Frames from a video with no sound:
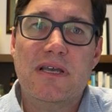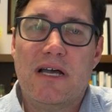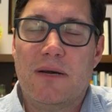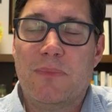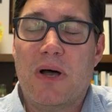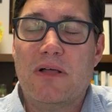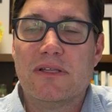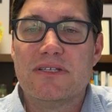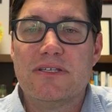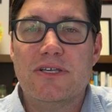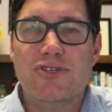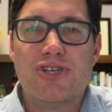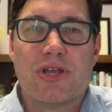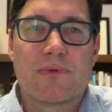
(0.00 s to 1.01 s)
a
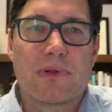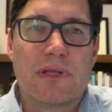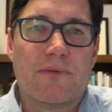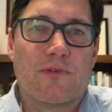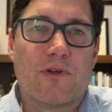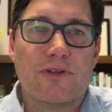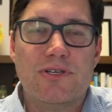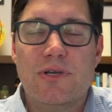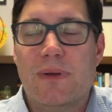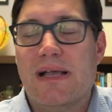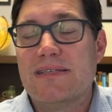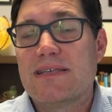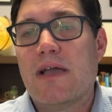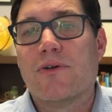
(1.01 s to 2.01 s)
policy generally referred to
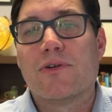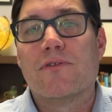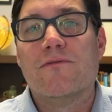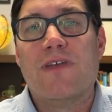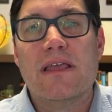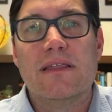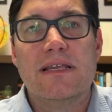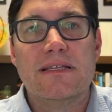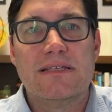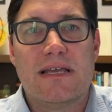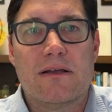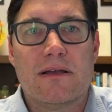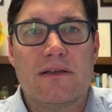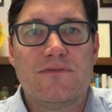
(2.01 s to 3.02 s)
as countervailing
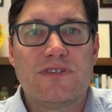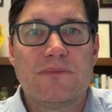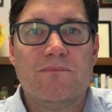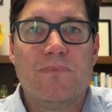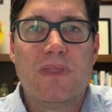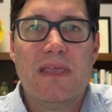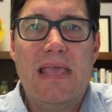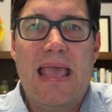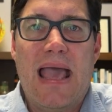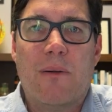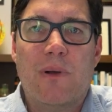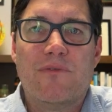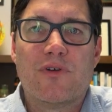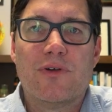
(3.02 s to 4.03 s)
tariffs.
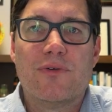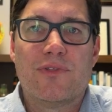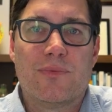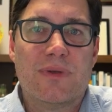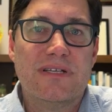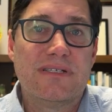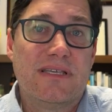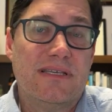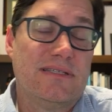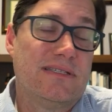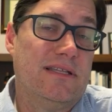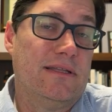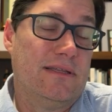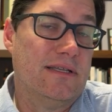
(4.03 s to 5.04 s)
However, the risk
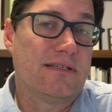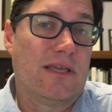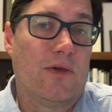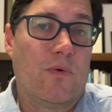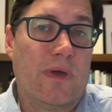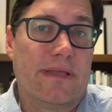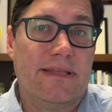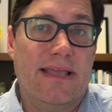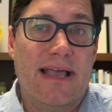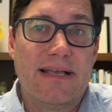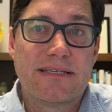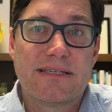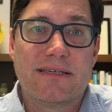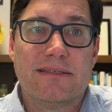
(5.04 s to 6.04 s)
is that this can quickly
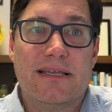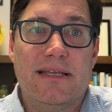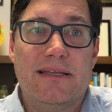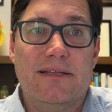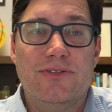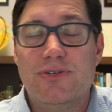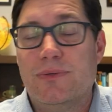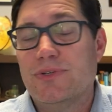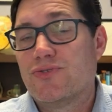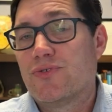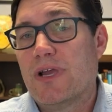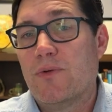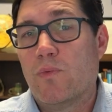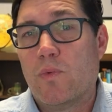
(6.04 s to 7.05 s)
escalate into a
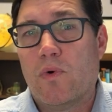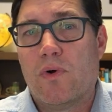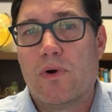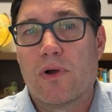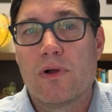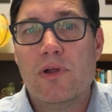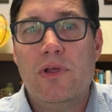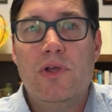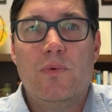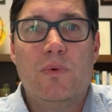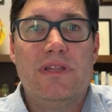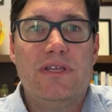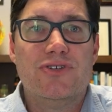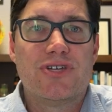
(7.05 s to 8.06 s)
trade war,
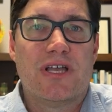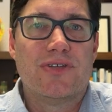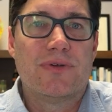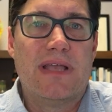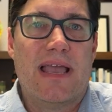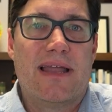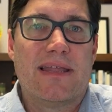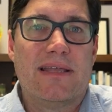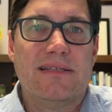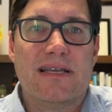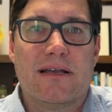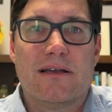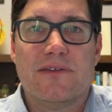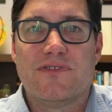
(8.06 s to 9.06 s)
with each country adding
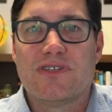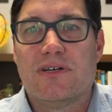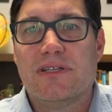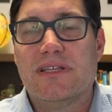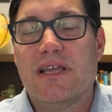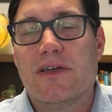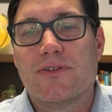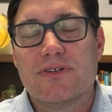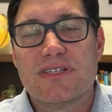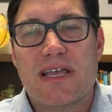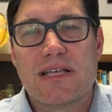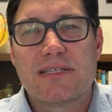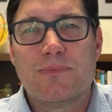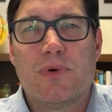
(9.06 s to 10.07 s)
tariffs on the other's
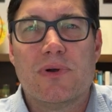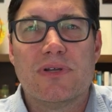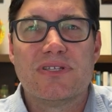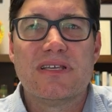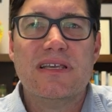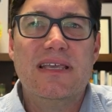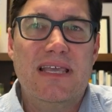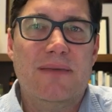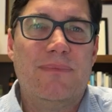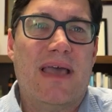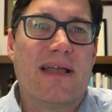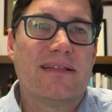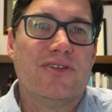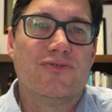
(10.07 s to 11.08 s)
exports,
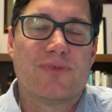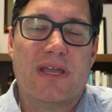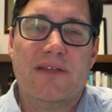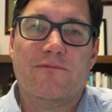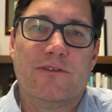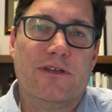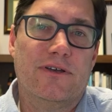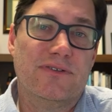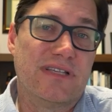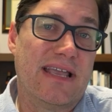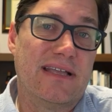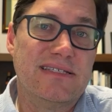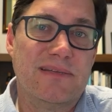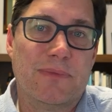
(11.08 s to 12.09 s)
impacting trade flows
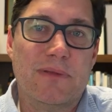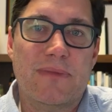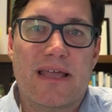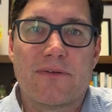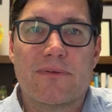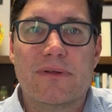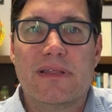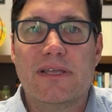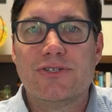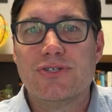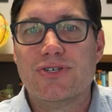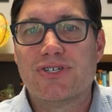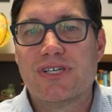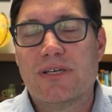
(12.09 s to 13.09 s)
and diplomatic
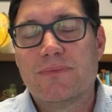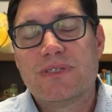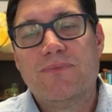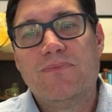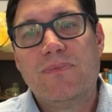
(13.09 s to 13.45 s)
relationships.